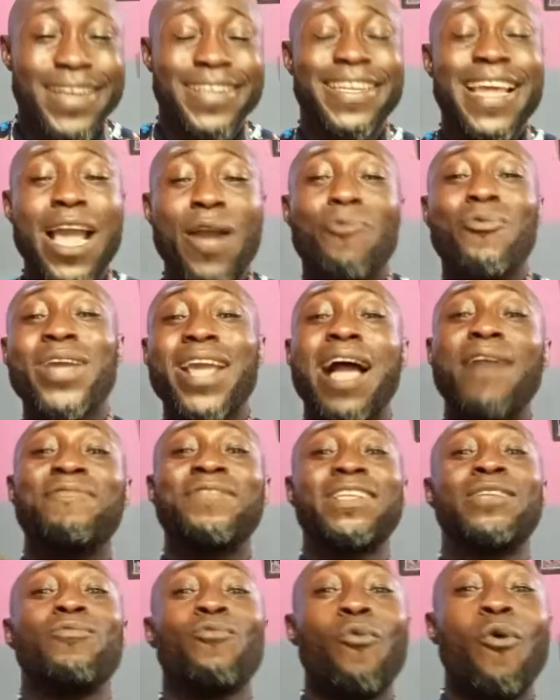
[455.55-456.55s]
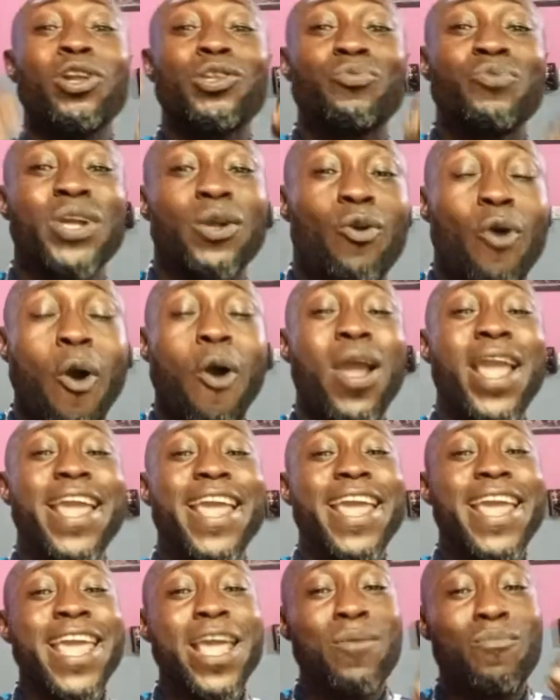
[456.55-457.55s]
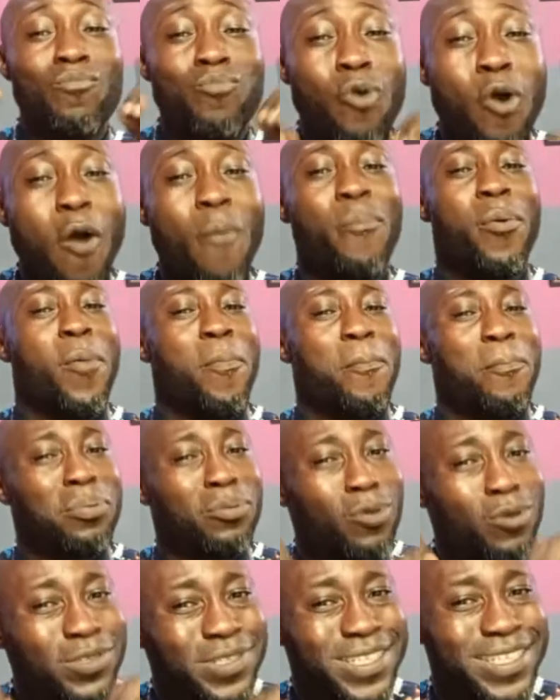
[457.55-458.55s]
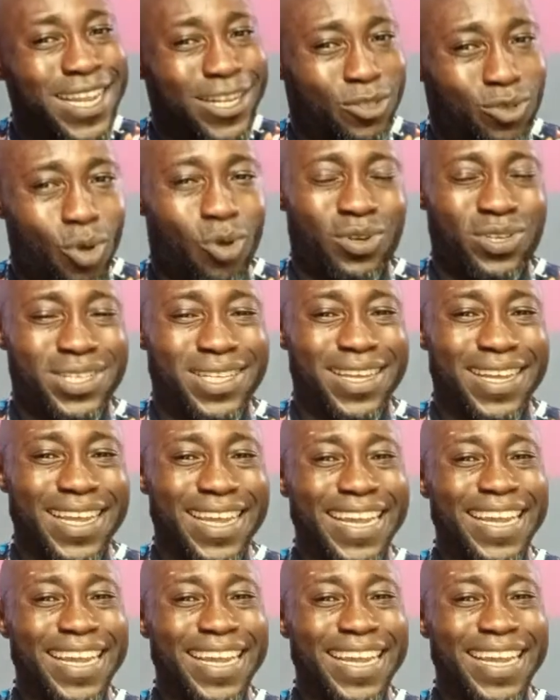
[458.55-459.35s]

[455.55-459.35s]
Then we have what we call a poor bob plus detox,